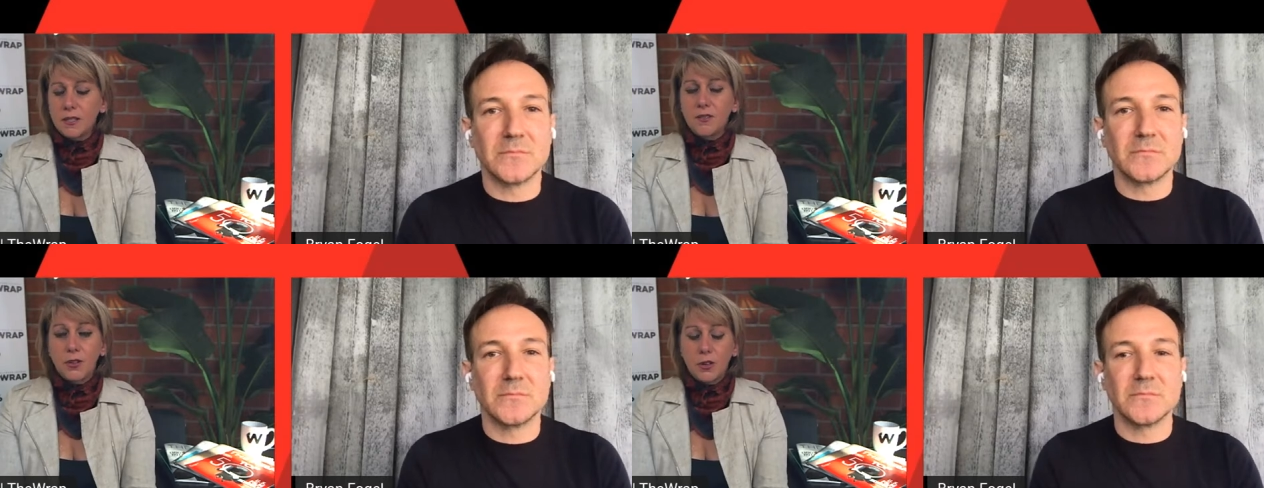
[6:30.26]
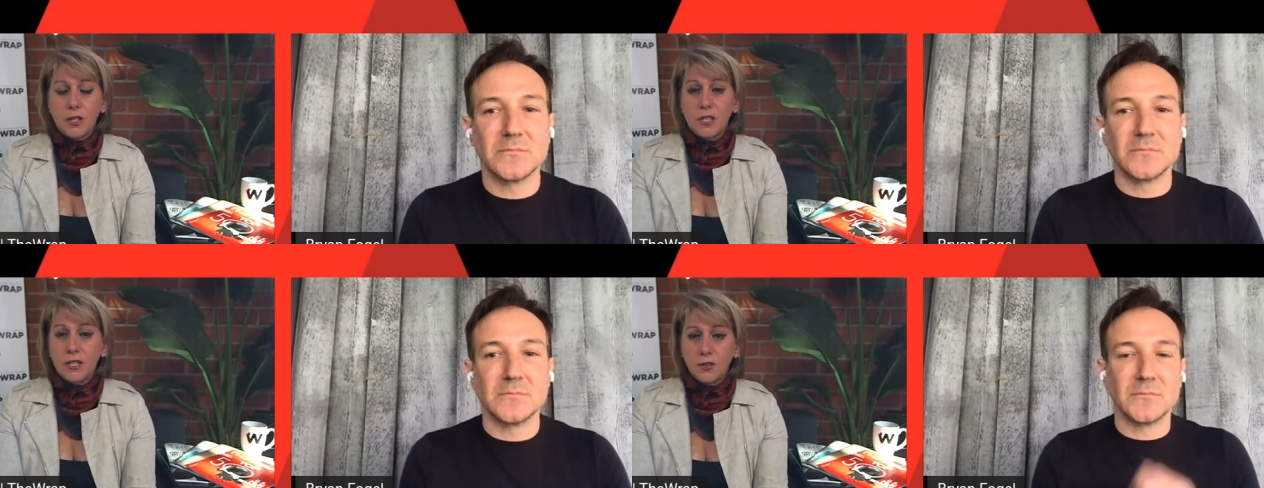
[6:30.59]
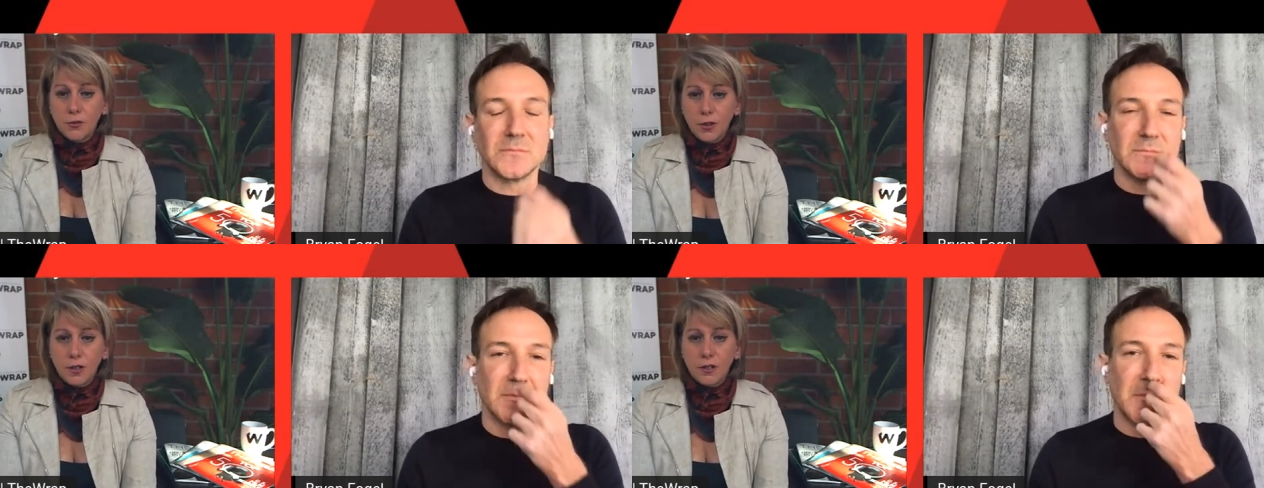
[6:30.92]
Speaker 1: but it's a very
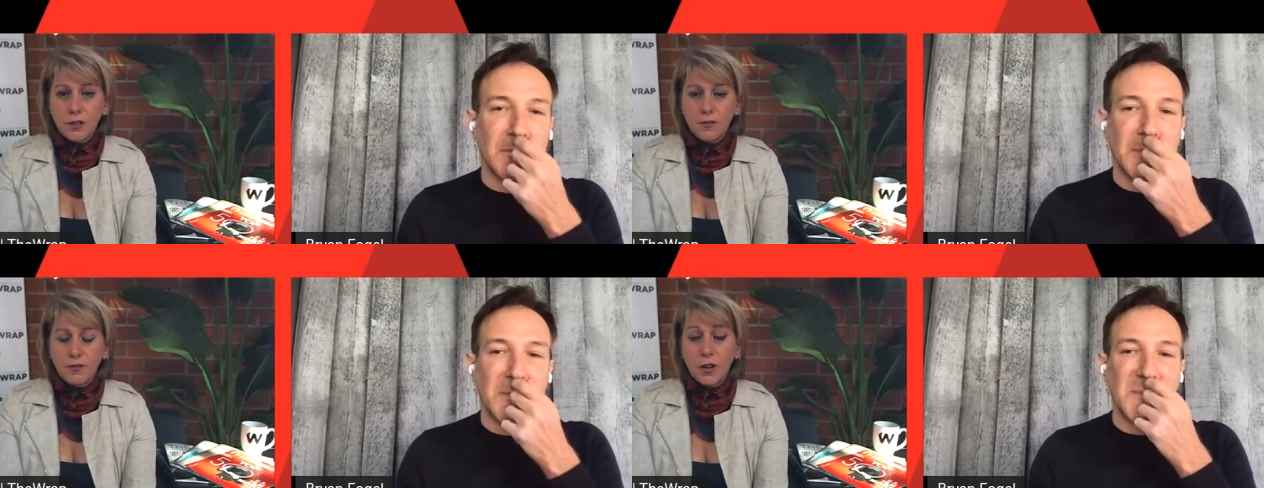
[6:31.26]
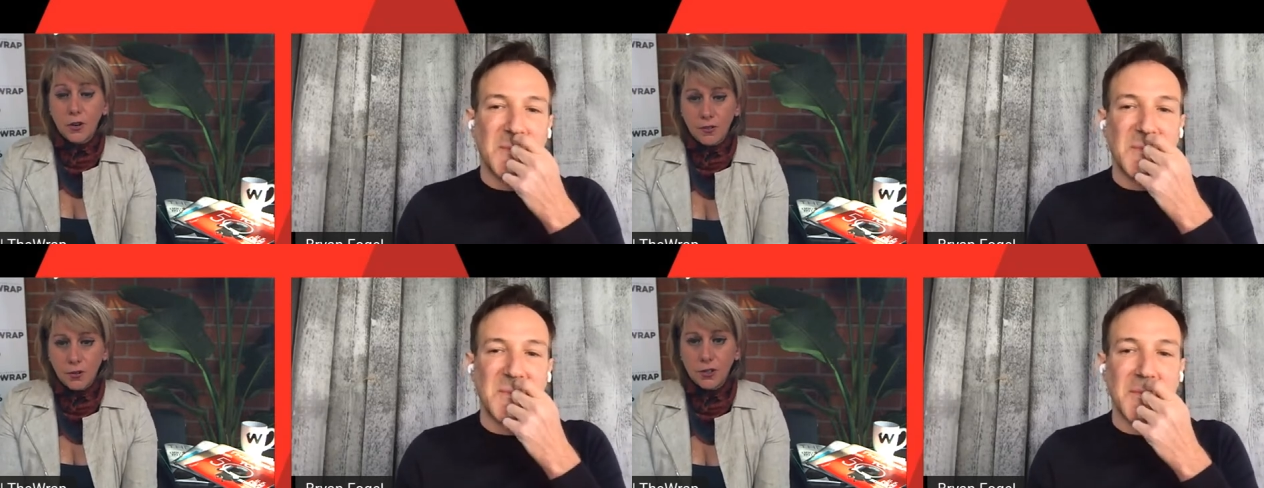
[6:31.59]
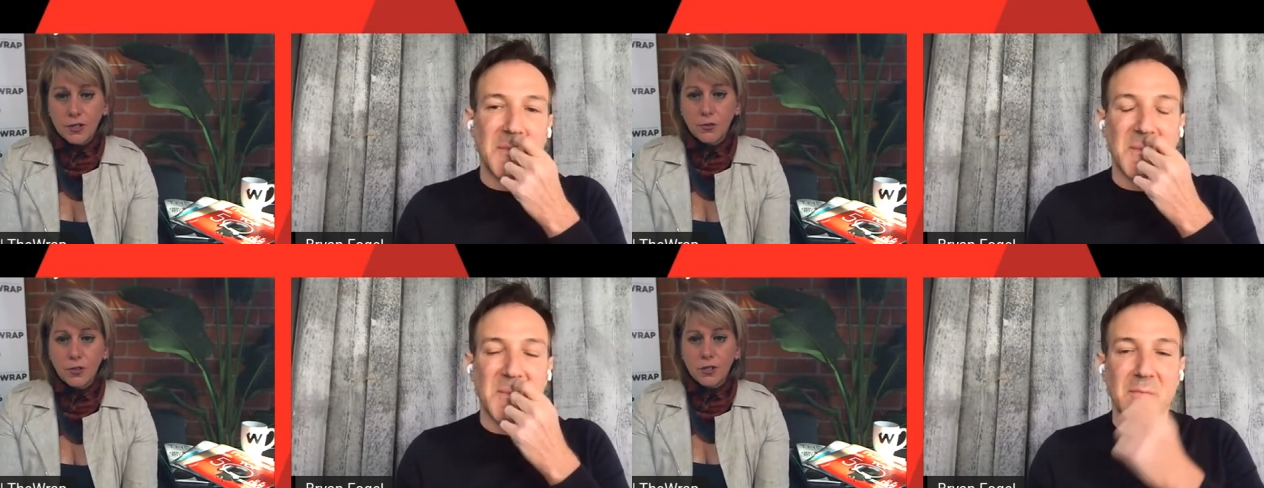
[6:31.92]
different, very,
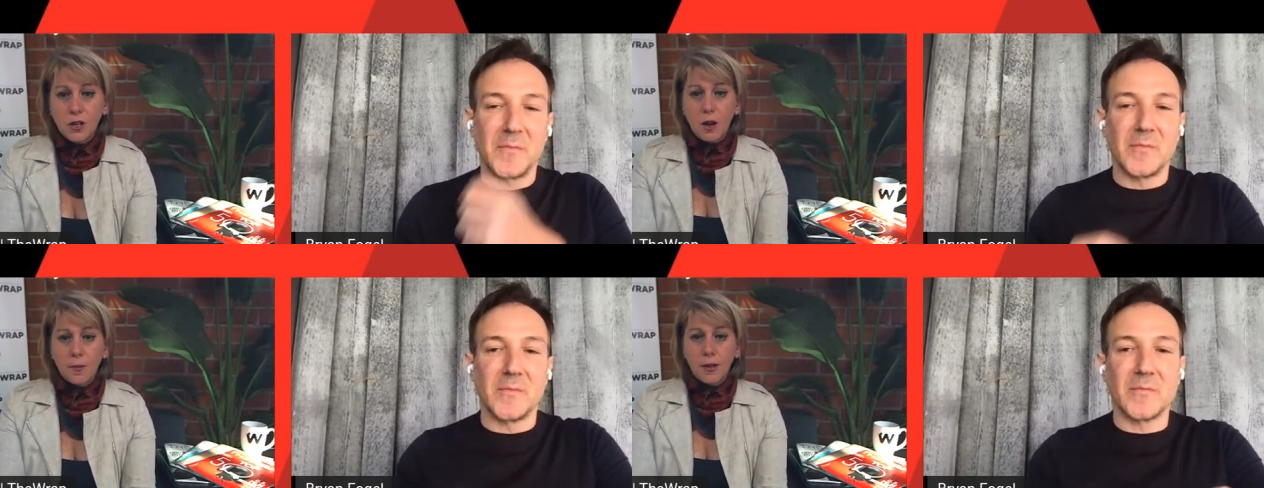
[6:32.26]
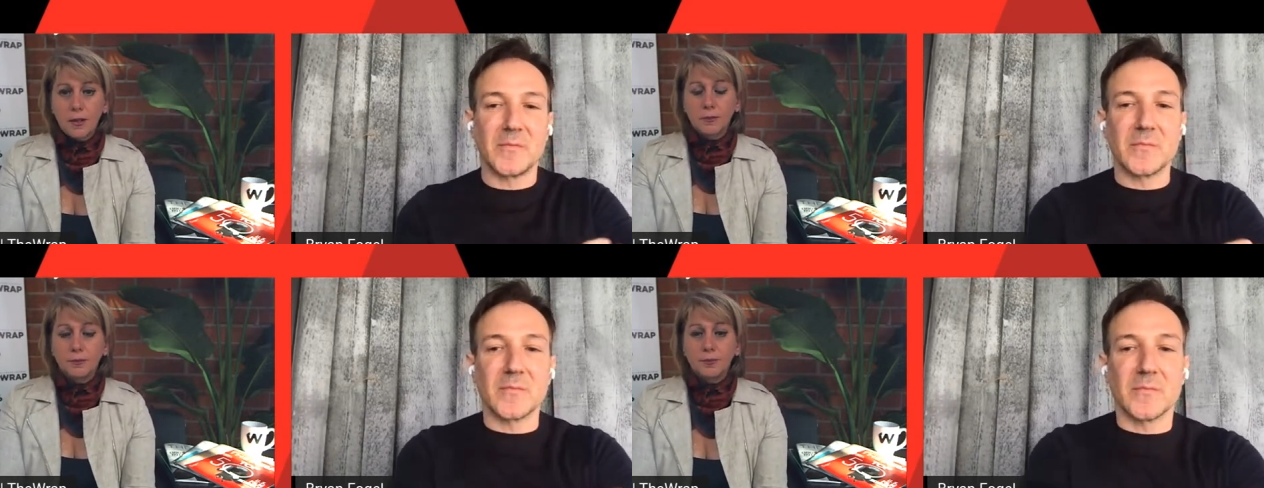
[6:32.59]
very different topic.